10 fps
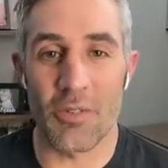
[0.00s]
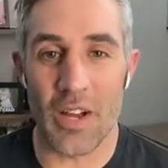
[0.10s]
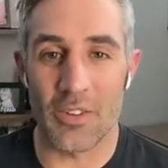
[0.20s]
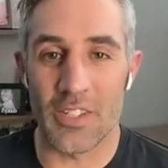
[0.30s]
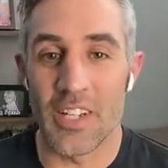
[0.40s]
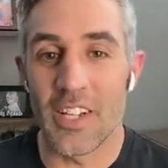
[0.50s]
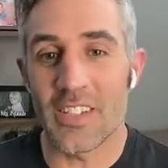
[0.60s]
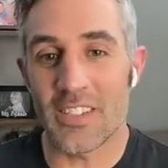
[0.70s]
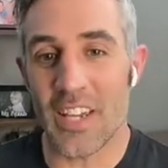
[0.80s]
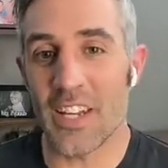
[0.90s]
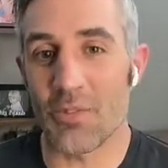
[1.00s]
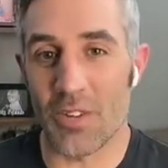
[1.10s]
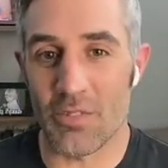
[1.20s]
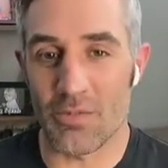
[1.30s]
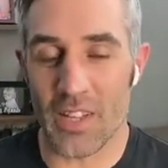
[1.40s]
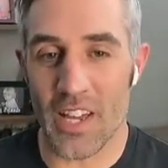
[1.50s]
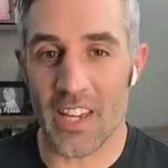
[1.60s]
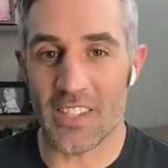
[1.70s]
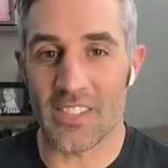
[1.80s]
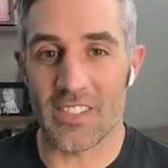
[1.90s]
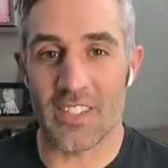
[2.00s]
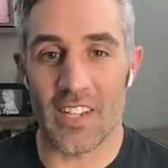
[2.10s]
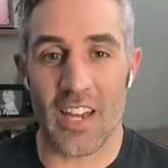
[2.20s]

around dating red flags,